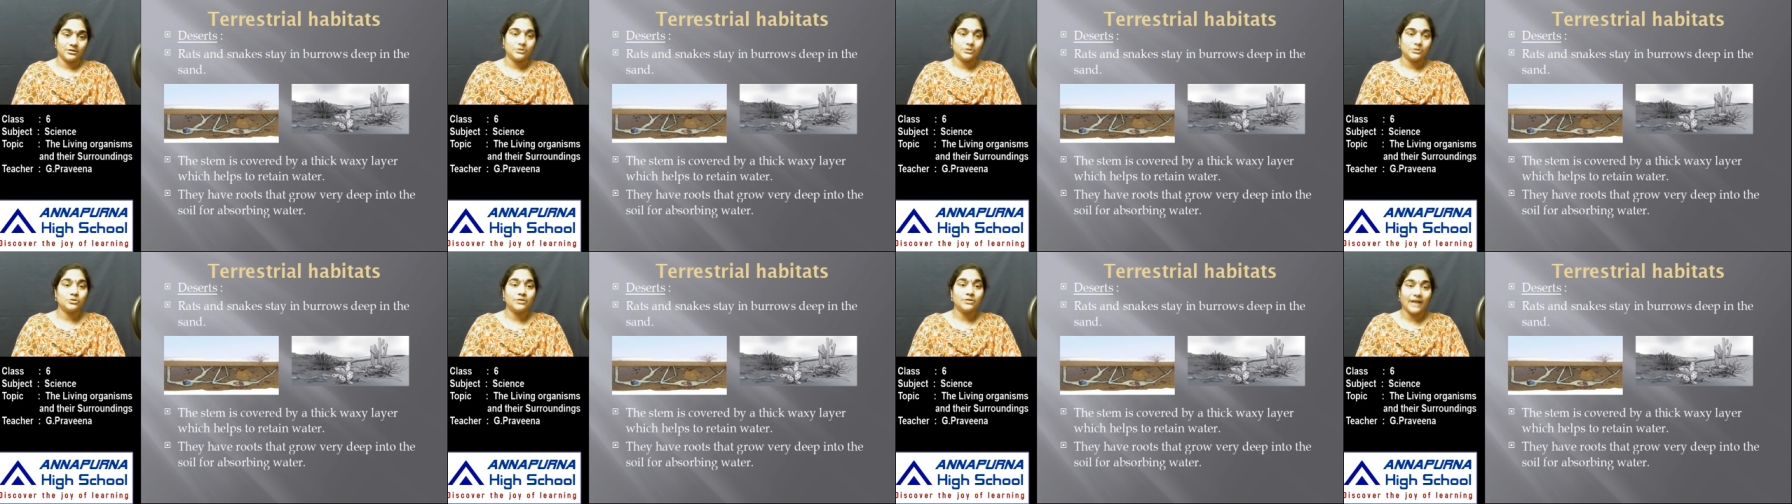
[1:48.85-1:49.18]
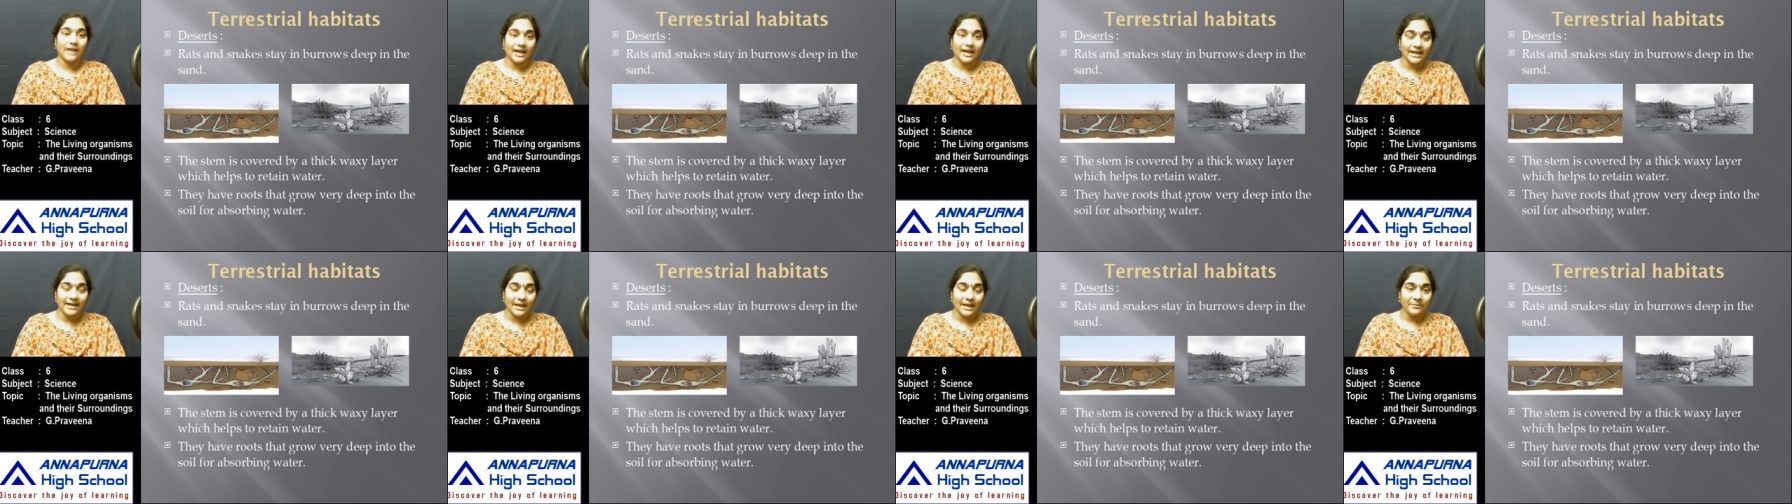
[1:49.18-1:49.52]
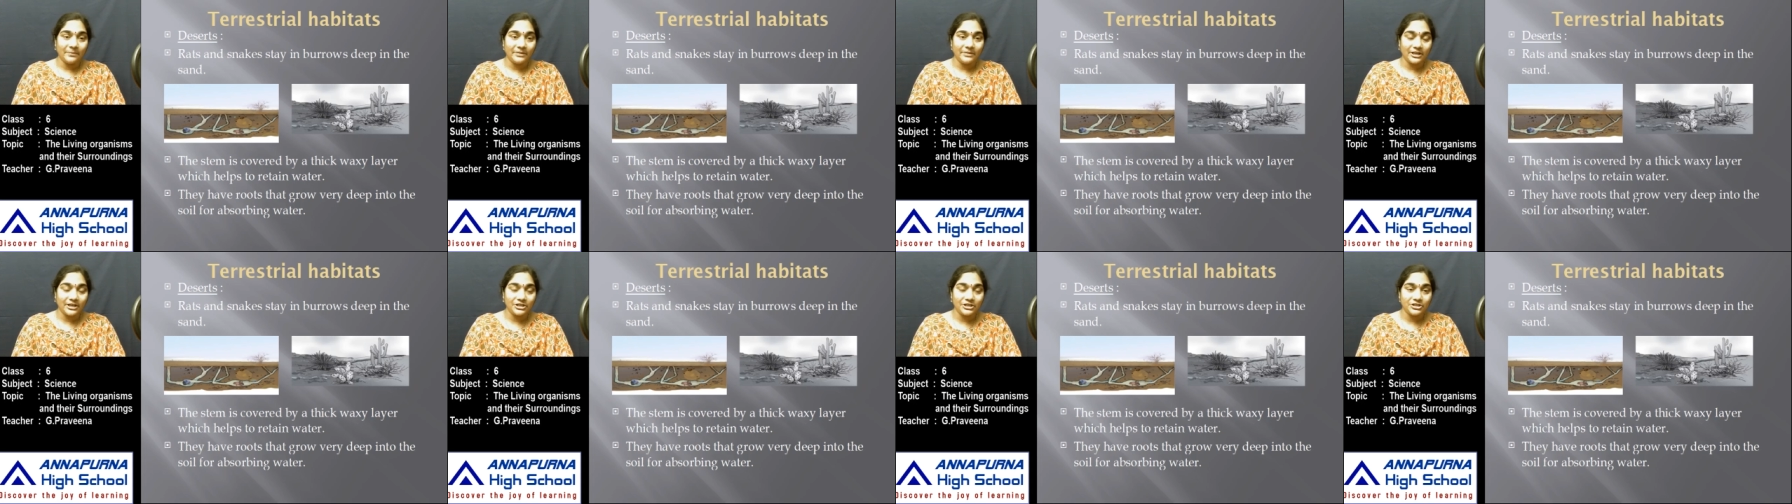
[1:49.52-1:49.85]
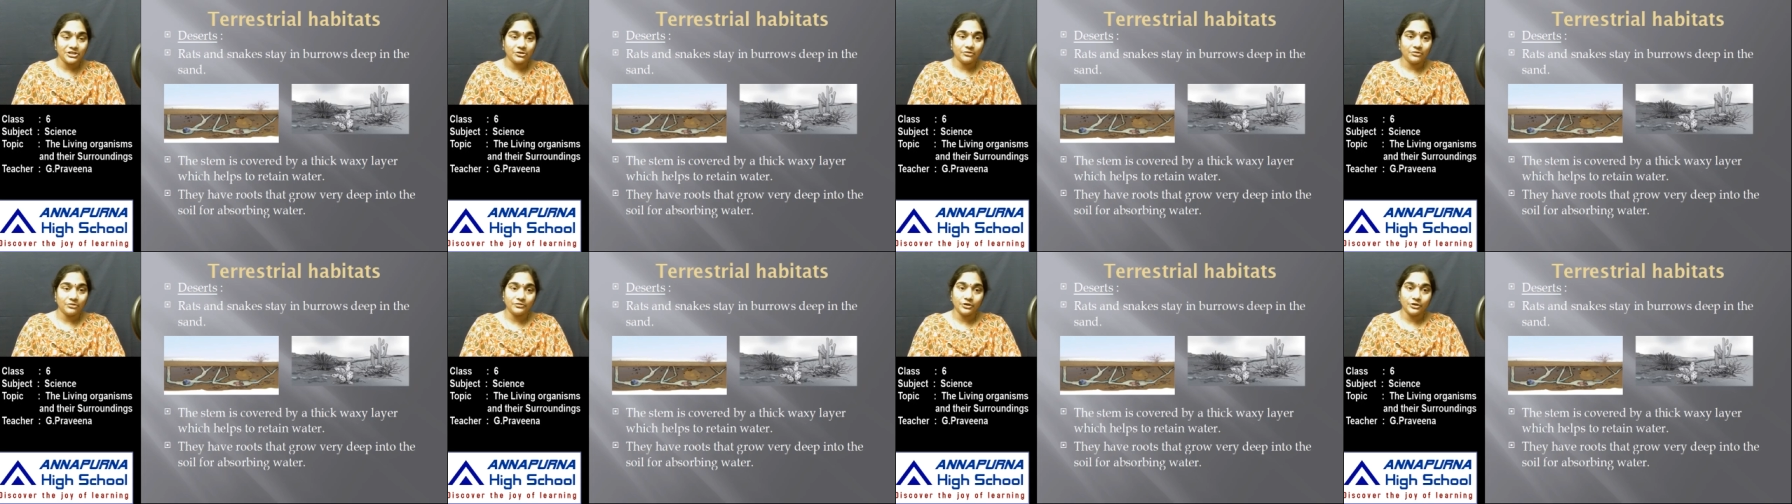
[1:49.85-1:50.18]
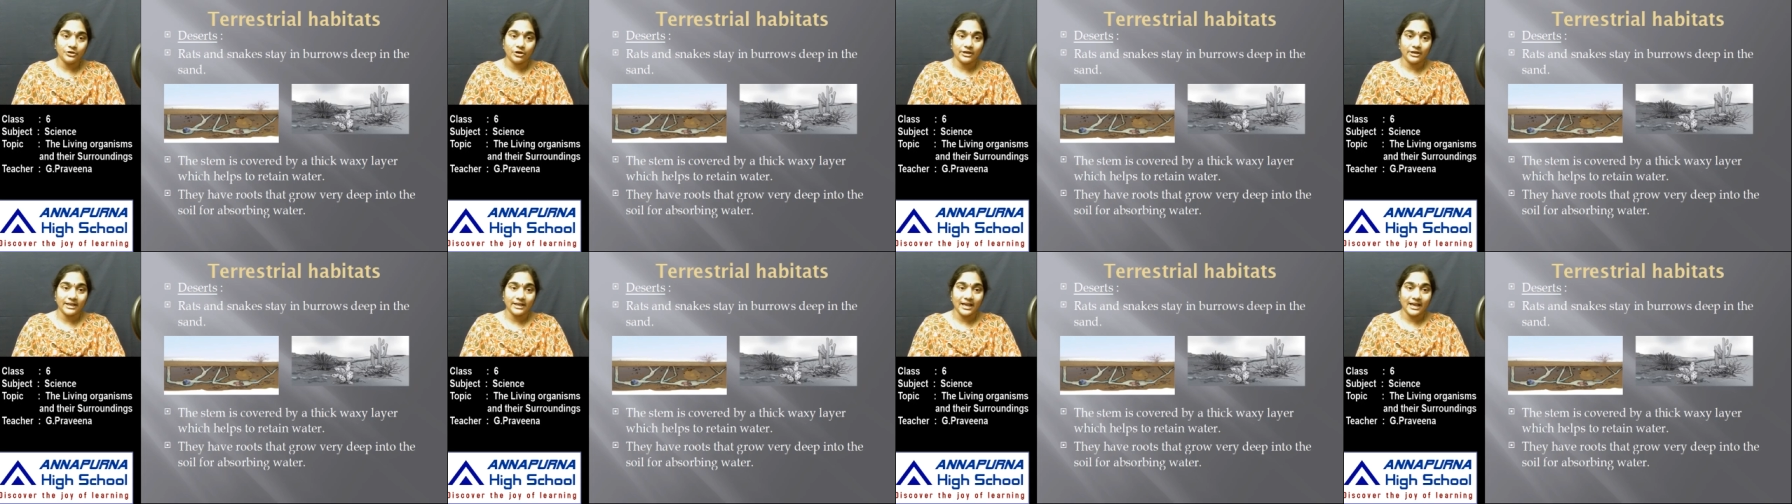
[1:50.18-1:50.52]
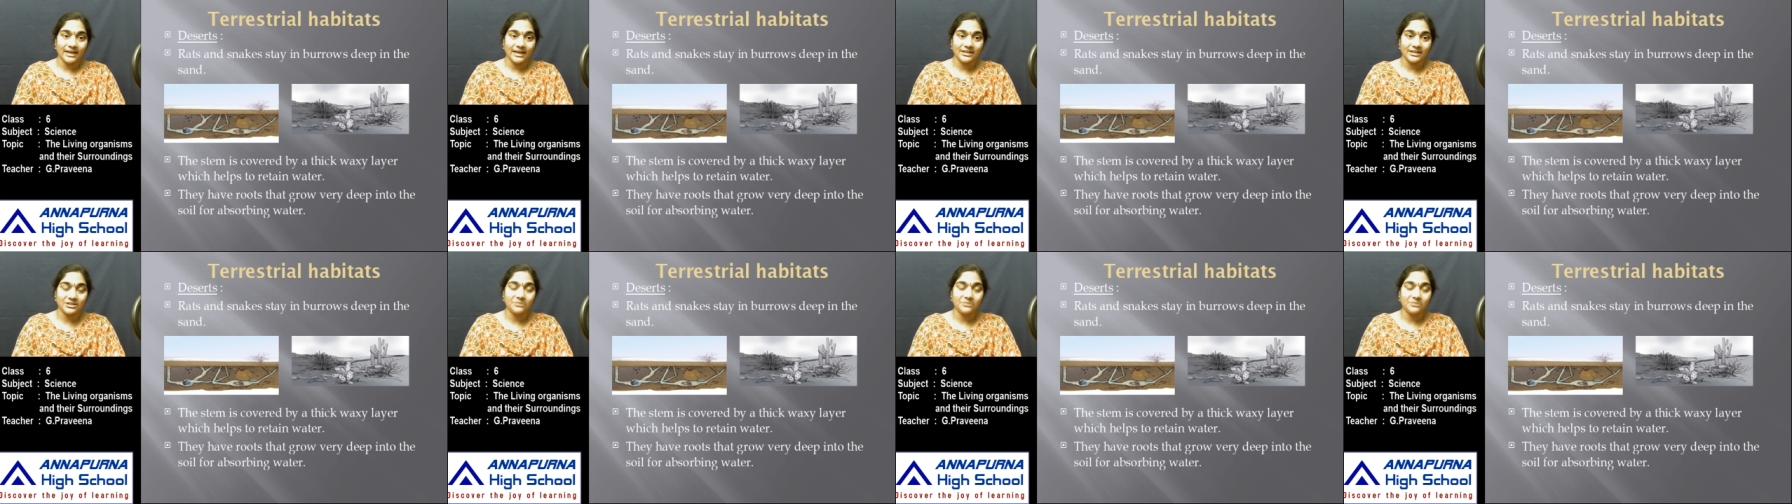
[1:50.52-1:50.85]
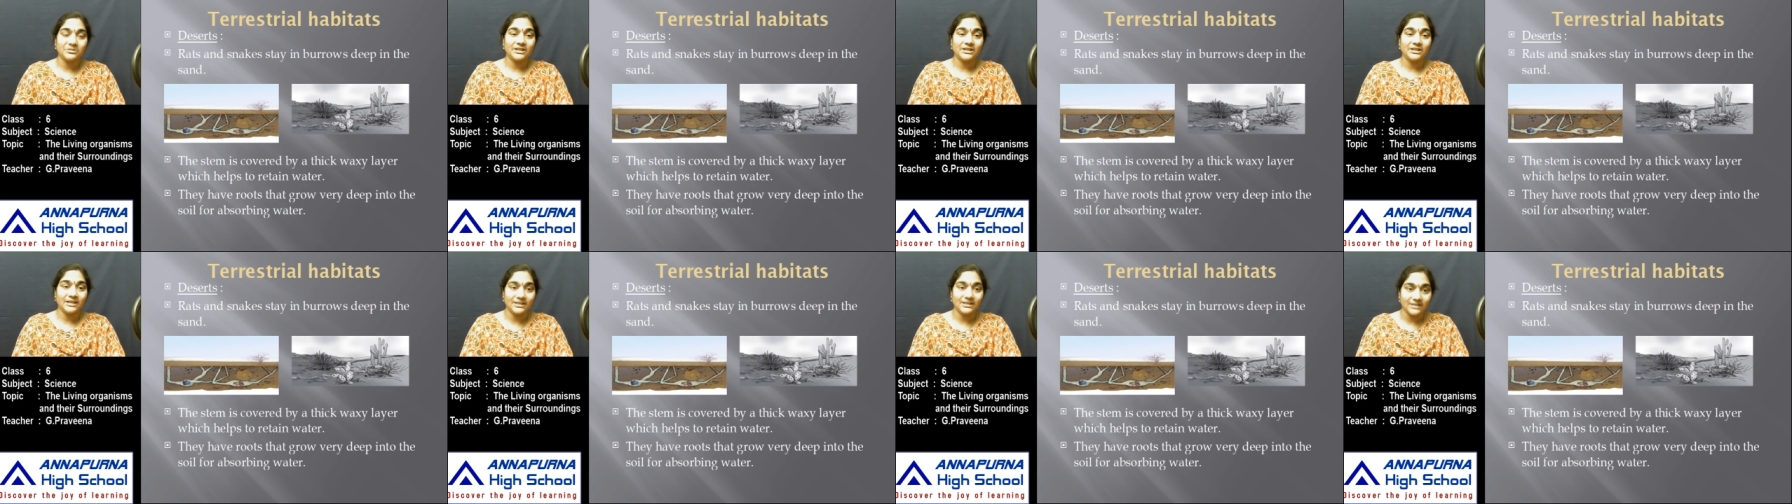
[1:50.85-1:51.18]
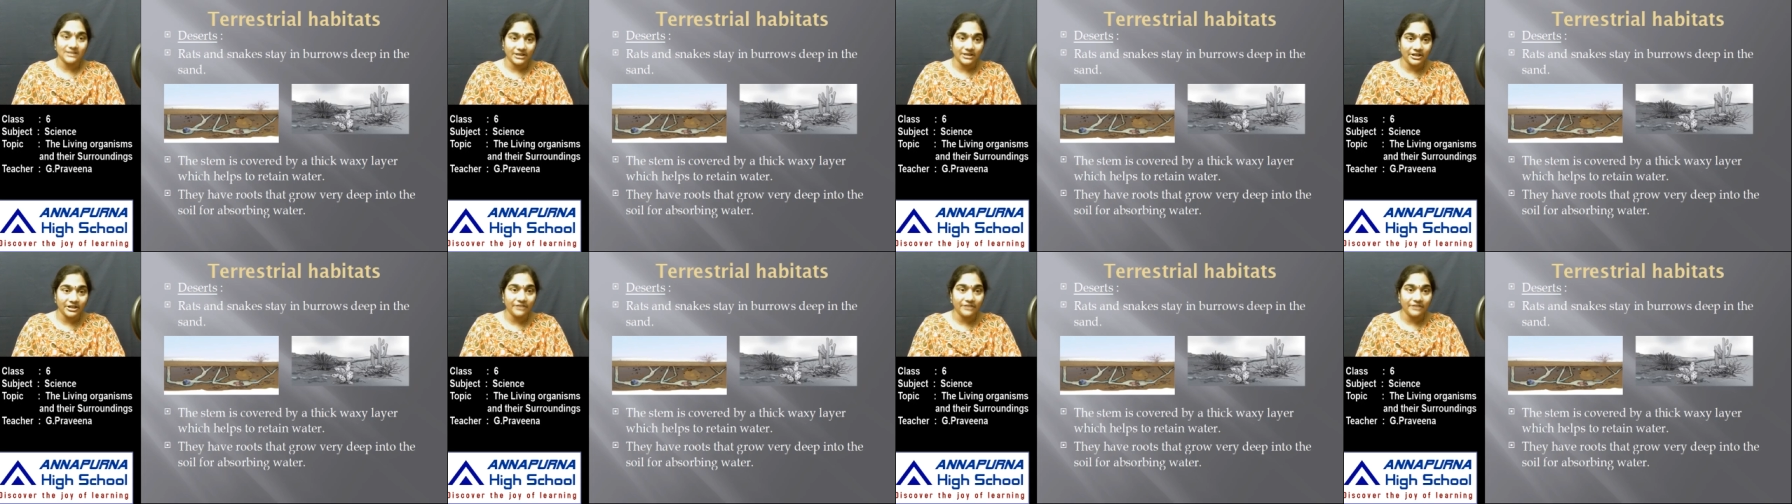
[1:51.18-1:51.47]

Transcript: So the adaptation of the organisms is